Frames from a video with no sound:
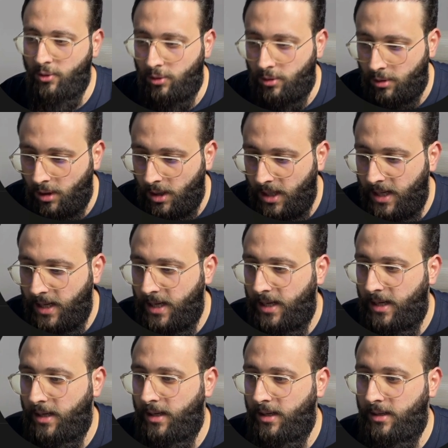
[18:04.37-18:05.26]
your
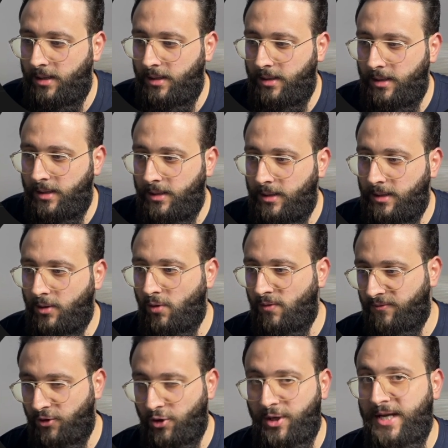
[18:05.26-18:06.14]
uh,
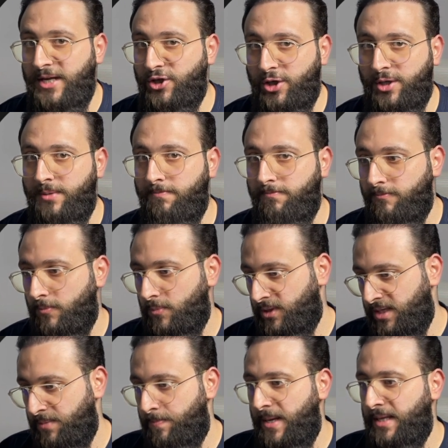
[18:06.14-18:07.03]
configuration
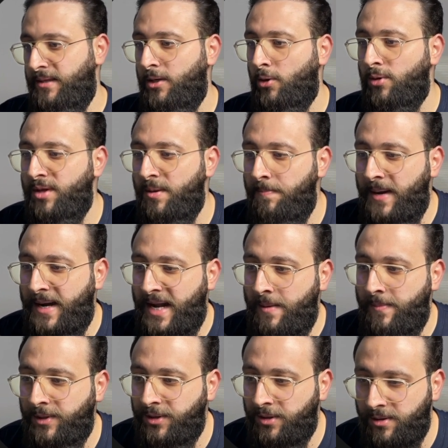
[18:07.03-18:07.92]
depending on the
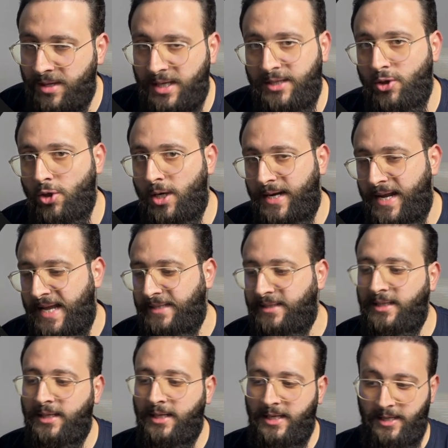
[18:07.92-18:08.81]
parameter that you are
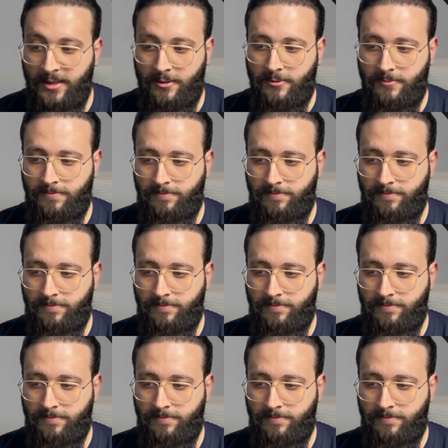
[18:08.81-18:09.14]
adding here.